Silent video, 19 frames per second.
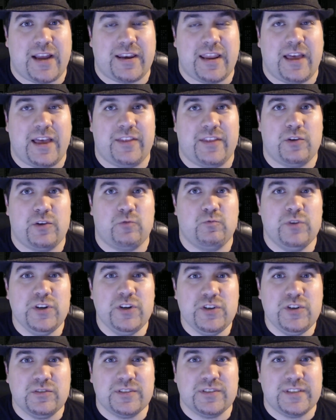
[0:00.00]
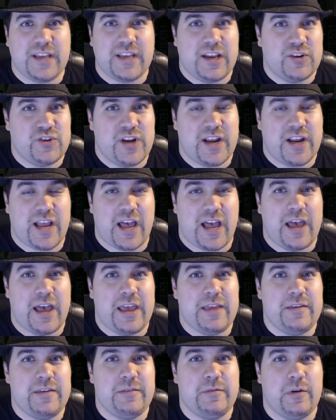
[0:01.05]
Now, the original soundtrack,
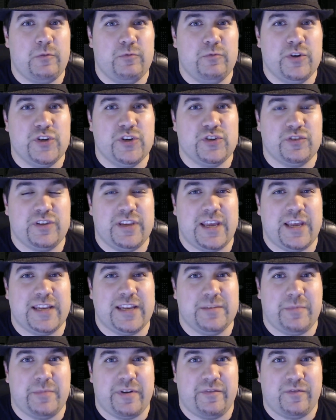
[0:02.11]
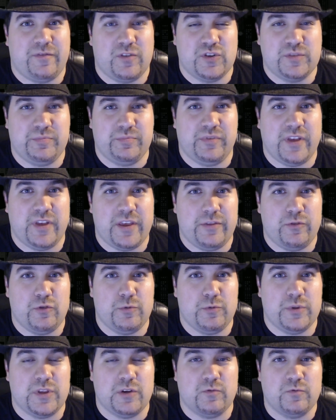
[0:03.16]
I did my first playthrough
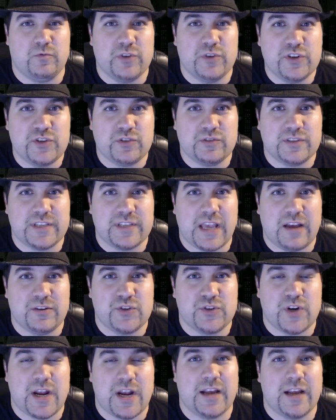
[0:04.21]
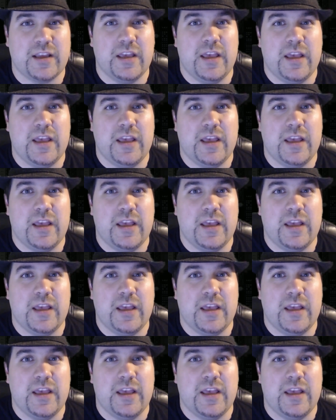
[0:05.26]
with the original soundtrack,